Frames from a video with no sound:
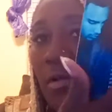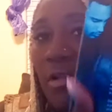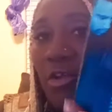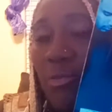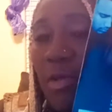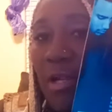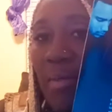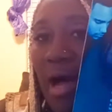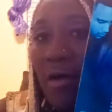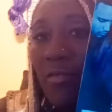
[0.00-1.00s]
A little bit
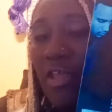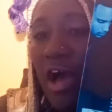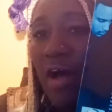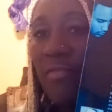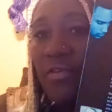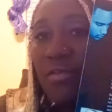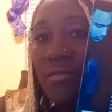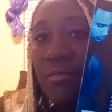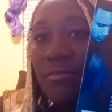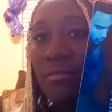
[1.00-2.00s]
about the author.
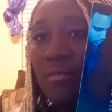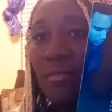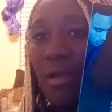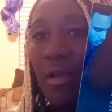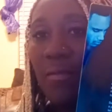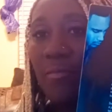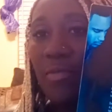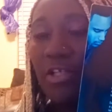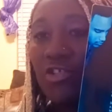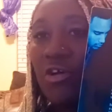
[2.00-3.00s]

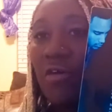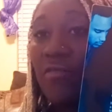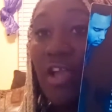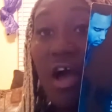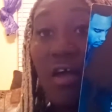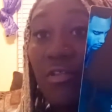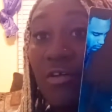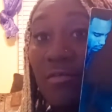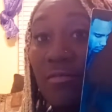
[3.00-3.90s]
Picture of the author.